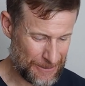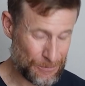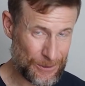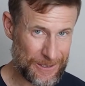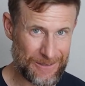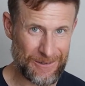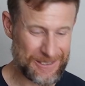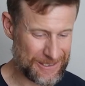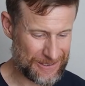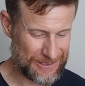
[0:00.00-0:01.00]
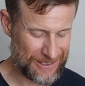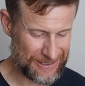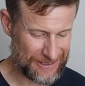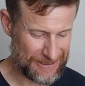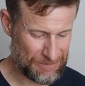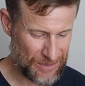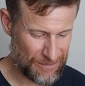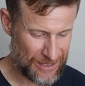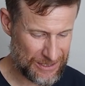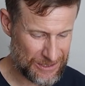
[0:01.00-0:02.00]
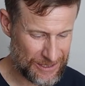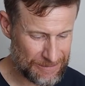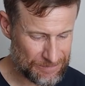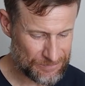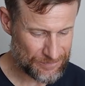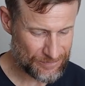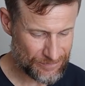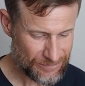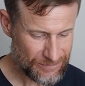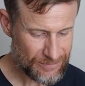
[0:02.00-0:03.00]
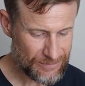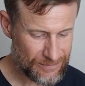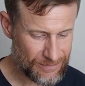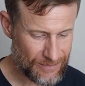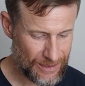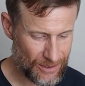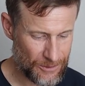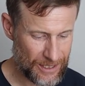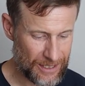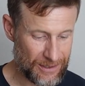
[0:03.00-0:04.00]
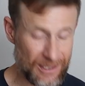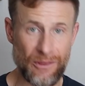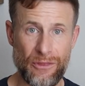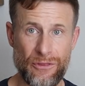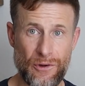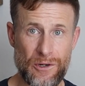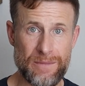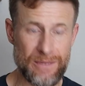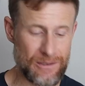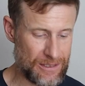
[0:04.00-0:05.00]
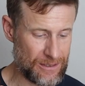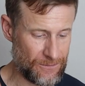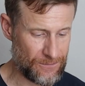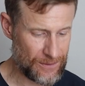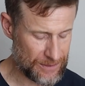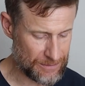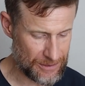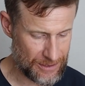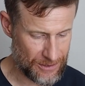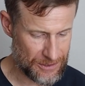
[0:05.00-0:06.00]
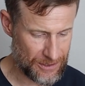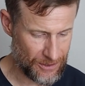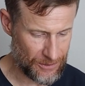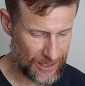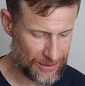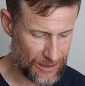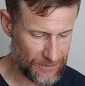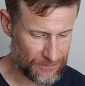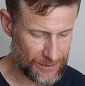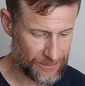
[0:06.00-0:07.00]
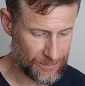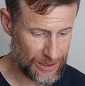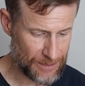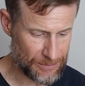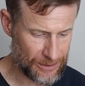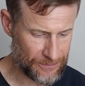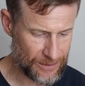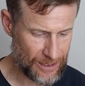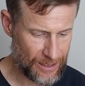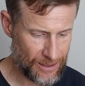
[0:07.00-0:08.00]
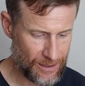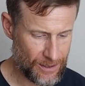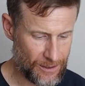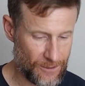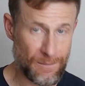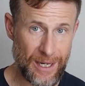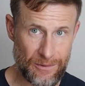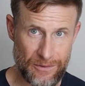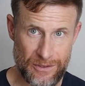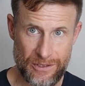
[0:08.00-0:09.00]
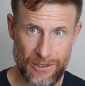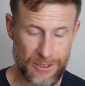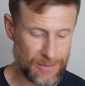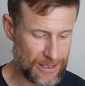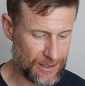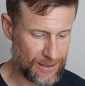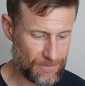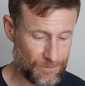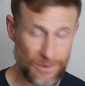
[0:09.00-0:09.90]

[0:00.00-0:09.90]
Pretty interesting to try to imagine that. Okay, then 30 million to 50 million years ago, you had the uplift of mountains start to begin.